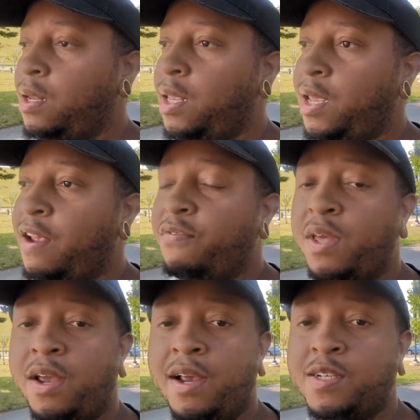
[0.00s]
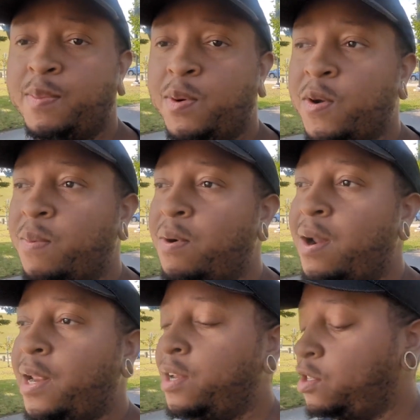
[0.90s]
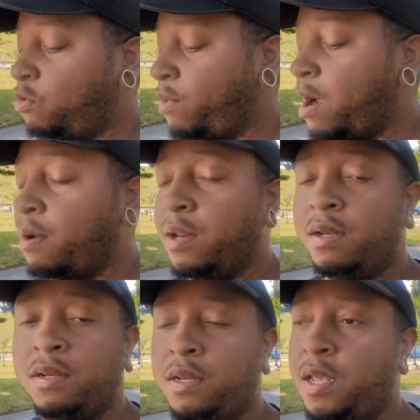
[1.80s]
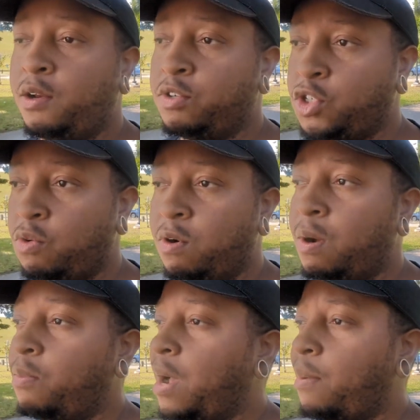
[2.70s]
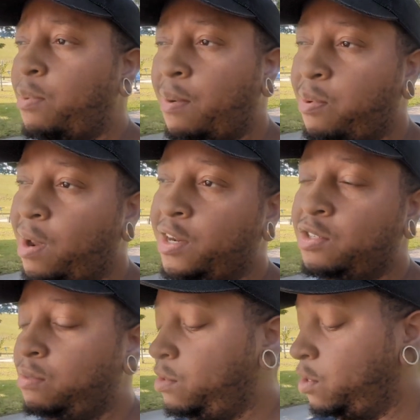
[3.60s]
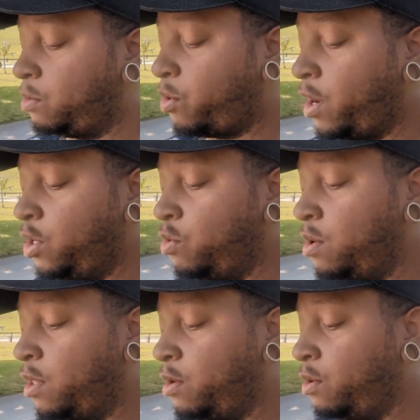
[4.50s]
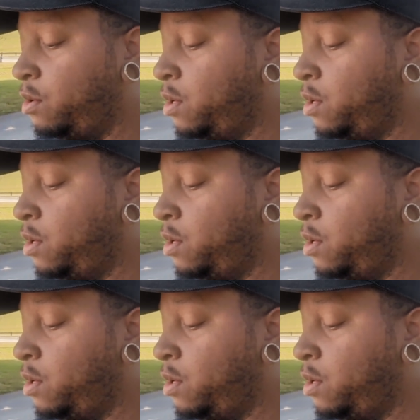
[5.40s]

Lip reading: if there is a Pokemon that is around it, it'll show up. I'll probably try to do another